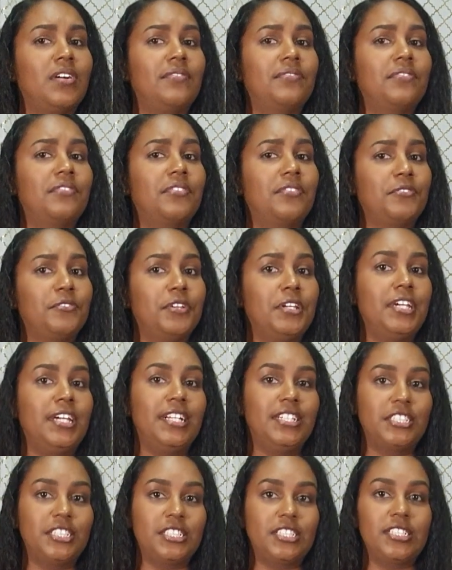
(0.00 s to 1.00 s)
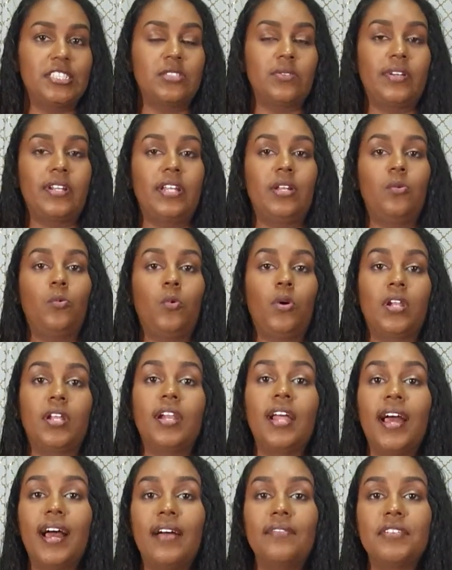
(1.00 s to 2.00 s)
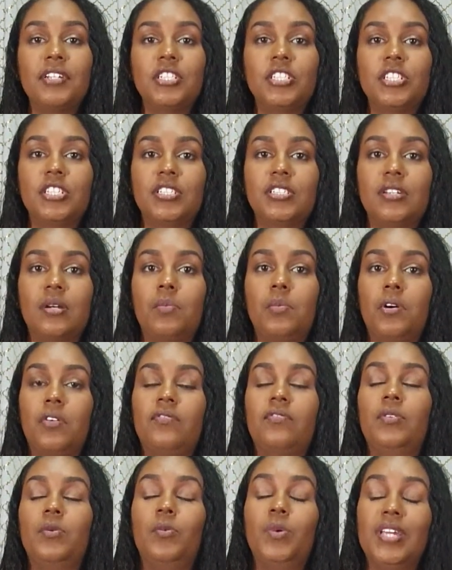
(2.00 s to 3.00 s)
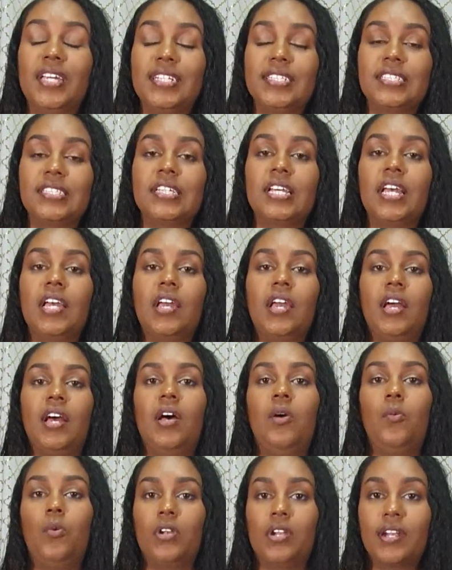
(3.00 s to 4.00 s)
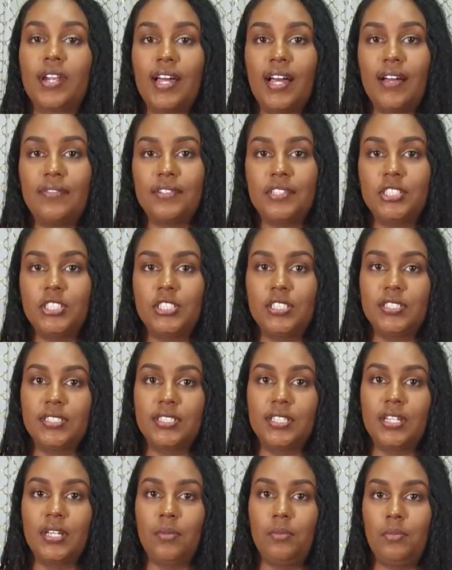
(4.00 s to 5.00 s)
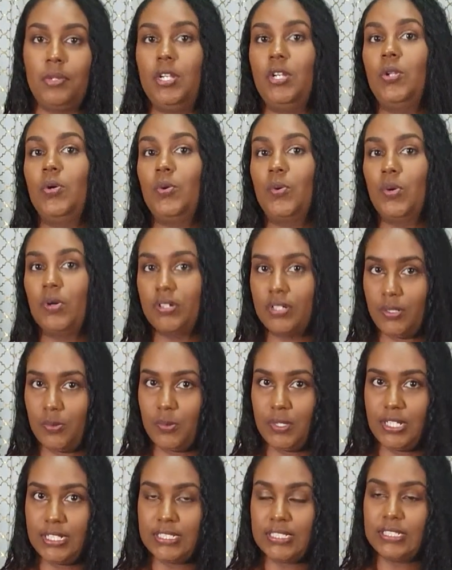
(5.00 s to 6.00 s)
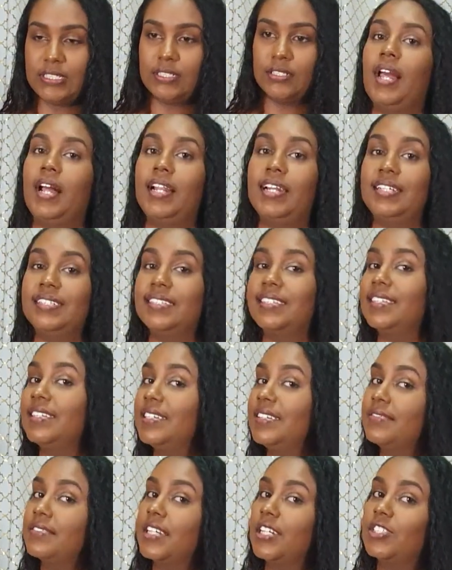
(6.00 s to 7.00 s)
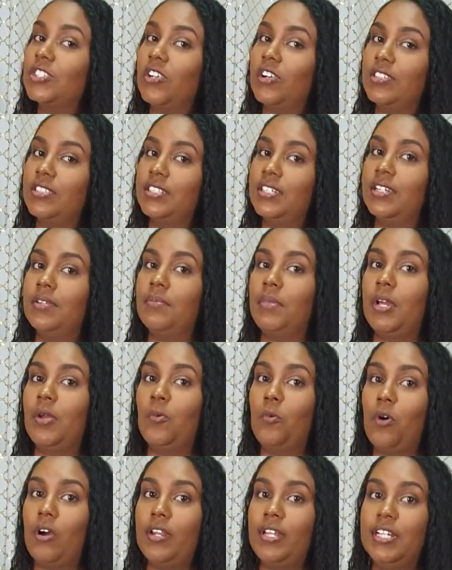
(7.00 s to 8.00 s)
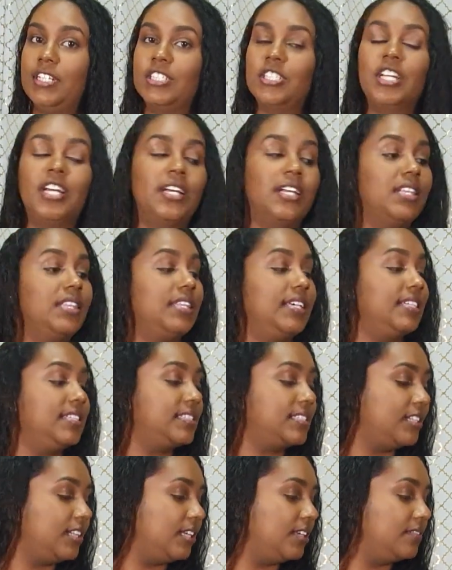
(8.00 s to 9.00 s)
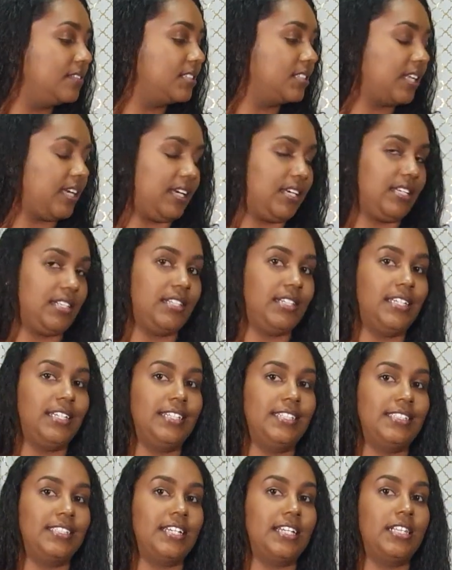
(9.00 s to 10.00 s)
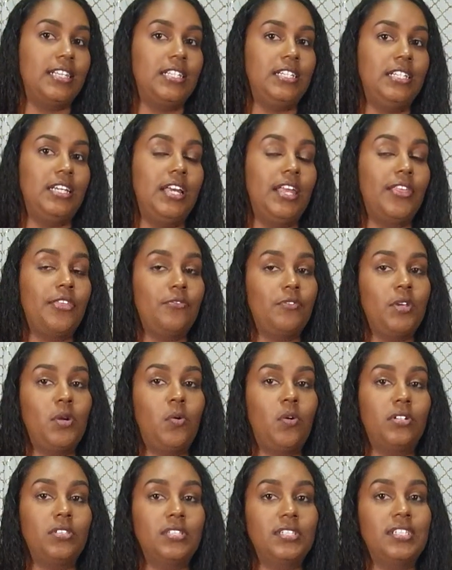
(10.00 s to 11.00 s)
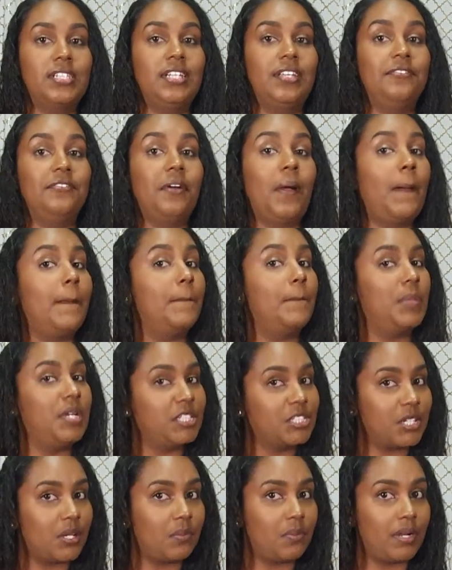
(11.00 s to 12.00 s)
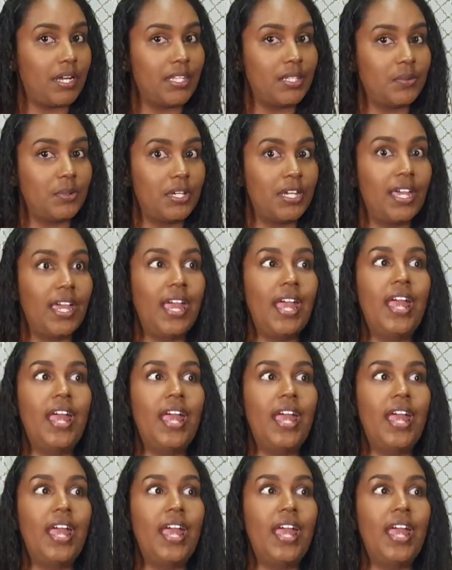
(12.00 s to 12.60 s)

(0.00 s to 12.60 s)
of 3 inches. So I did 1.5 inches above the waist and 1.5 inches below the waist. And the sleeves I shortened by 1 inch. This sleeve style is the 3/4 sleeve bishop, by the way.